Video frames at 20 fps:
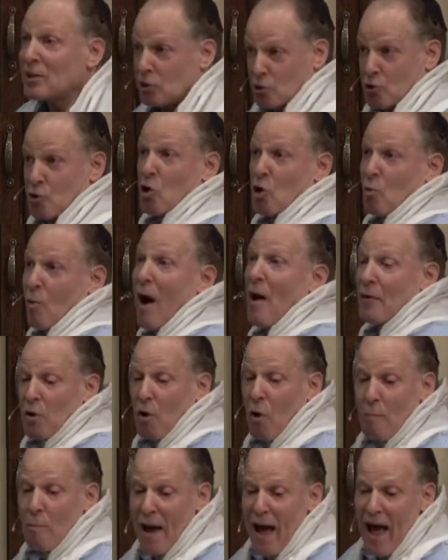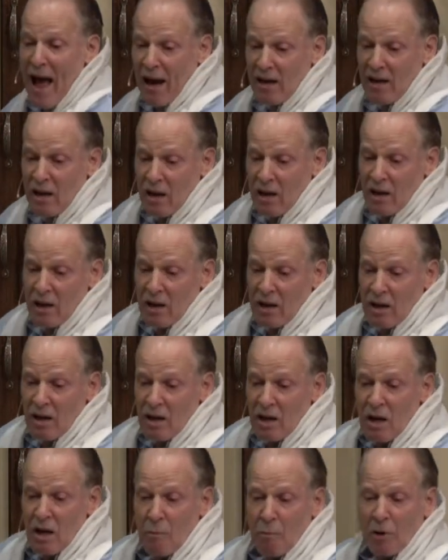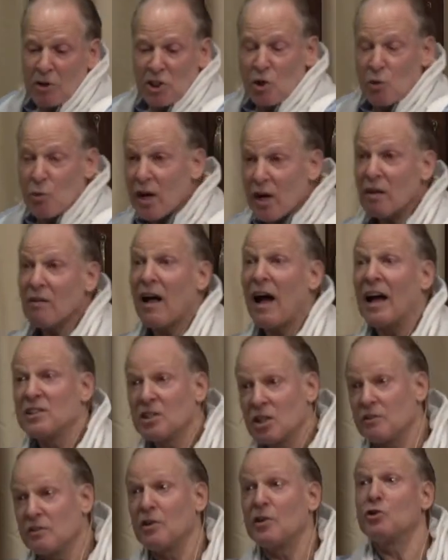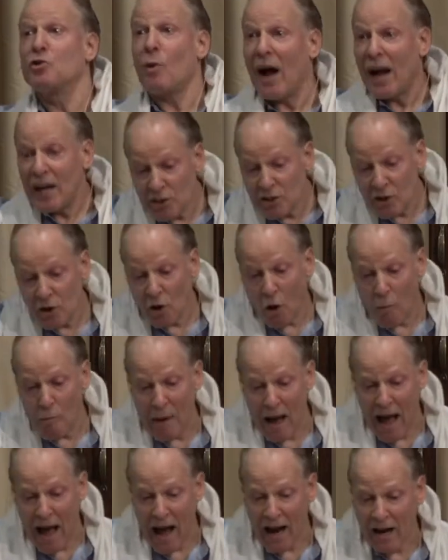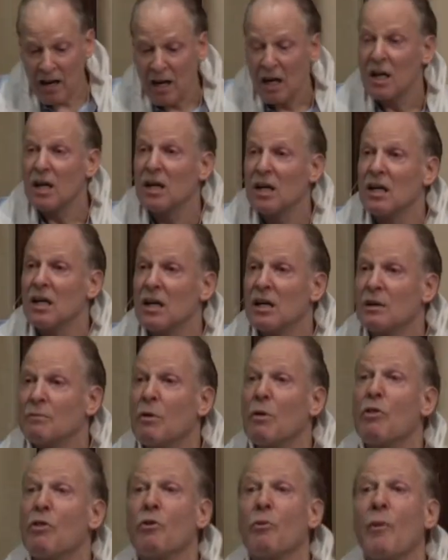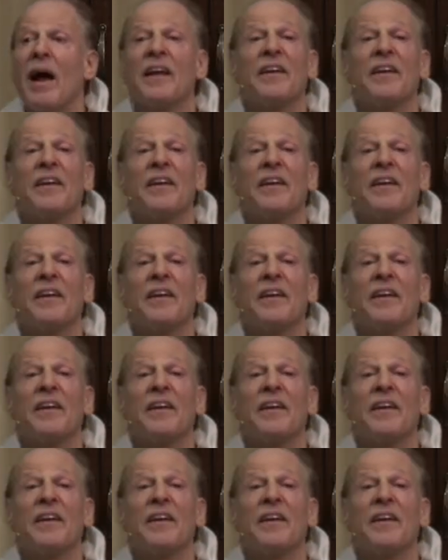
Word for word: to turn around and go back, but she realizes if she tries to go back, the thread